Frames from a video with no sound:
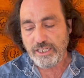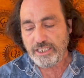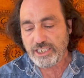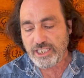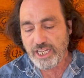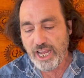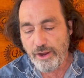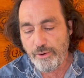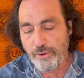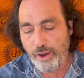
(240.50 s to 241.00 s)

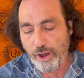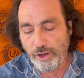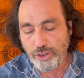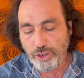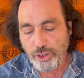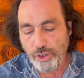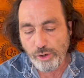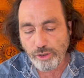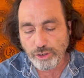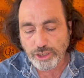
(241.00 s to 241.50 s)
So
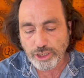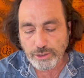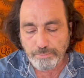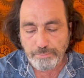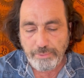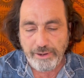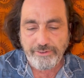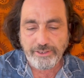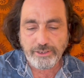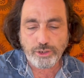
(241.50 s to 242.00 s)
on your
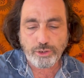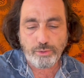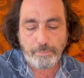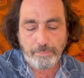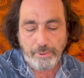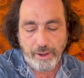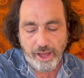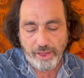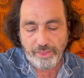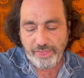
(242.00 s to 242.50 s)
spiritual
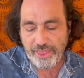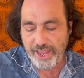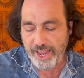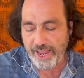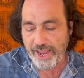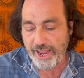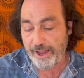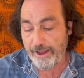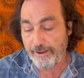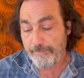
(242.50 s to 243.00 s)
path
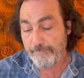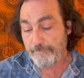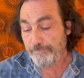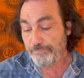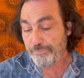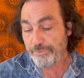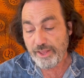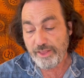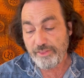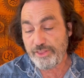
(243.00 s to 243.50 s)
here,
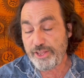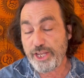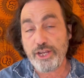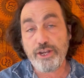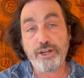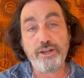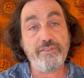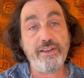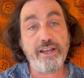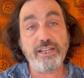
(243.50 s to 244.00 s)
the
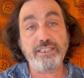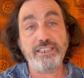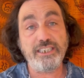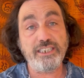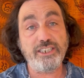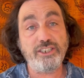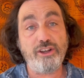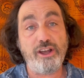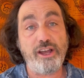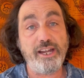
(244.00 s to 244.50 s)
universe
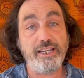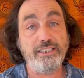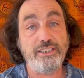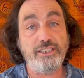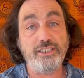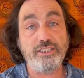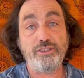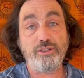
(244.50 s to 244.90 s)
is trying to